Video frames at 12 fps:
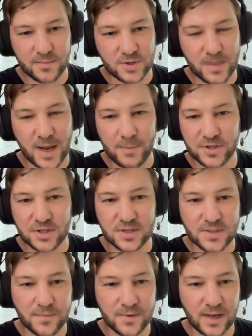To be able to do
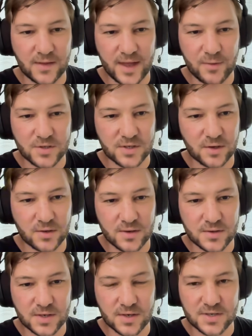something like that
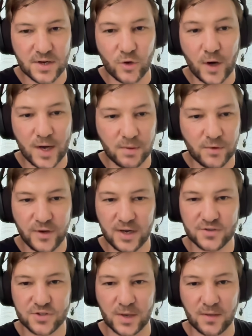is incredible
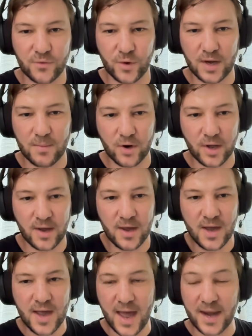feat of strength for anybody,
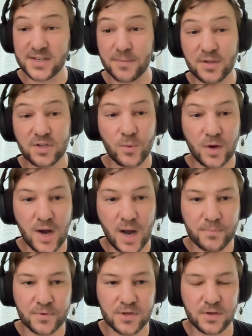and it's something to work
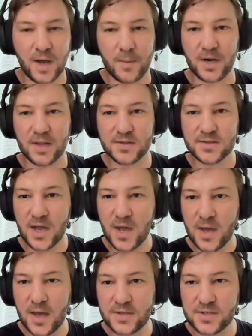up to.
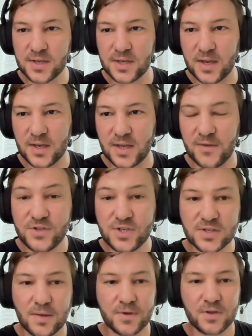It gives
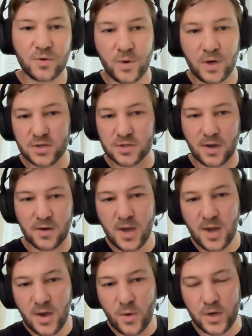you something to work to. So
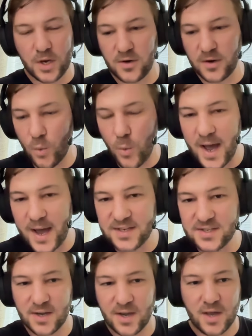when you're doing
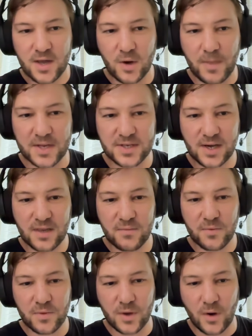weights, you're basically
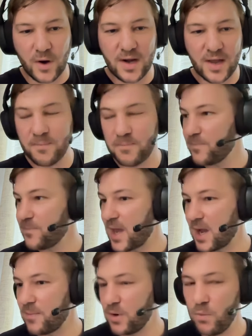your only
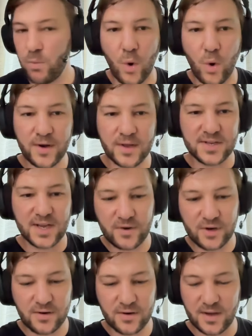reward is
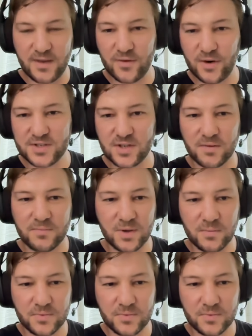ever is you're